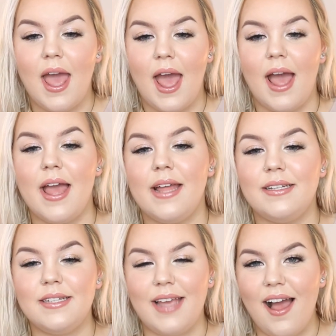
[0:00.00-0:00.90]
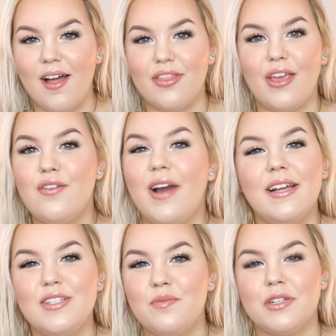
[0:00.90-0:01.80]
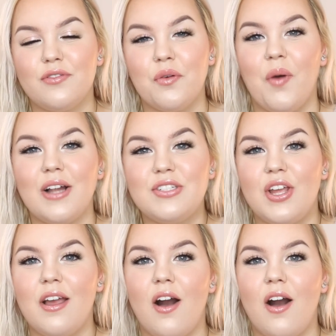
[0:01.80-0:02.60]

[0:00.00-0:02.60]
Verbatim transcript: And yeah, thank you guys so much for watching.